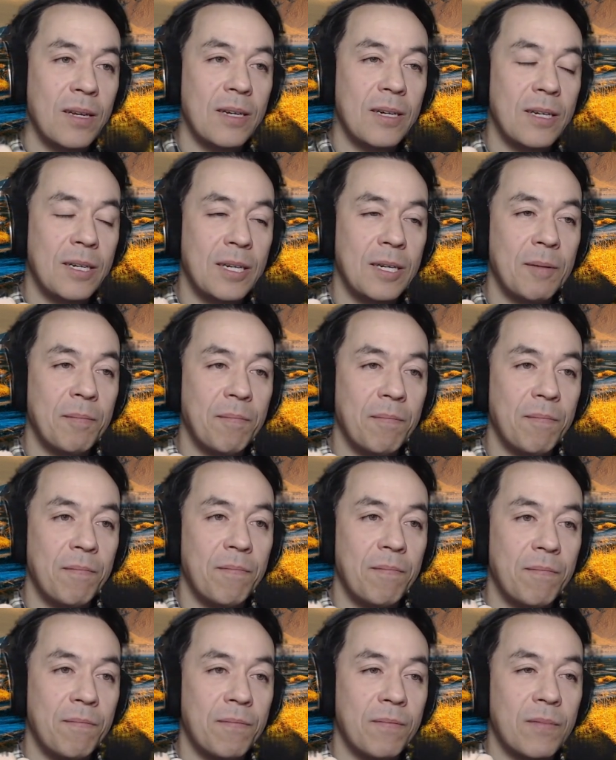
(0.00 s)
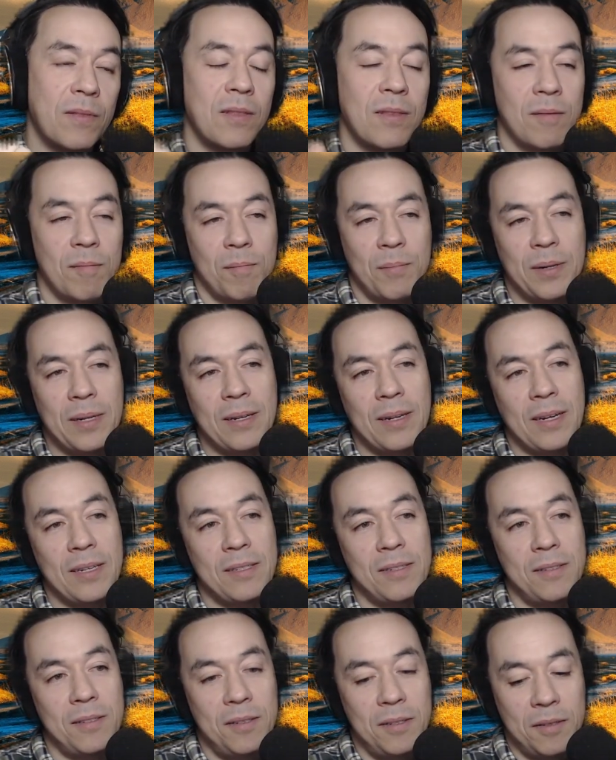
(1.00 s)
But I
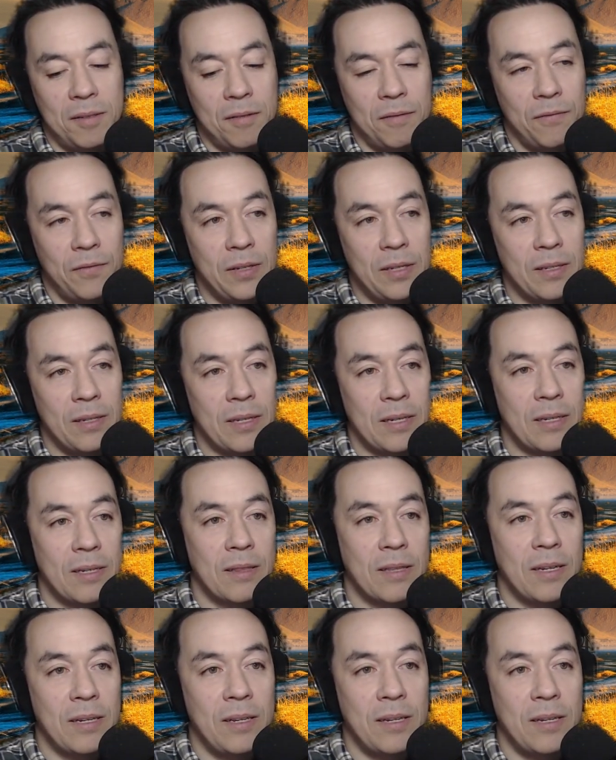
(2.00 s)
still feel like that,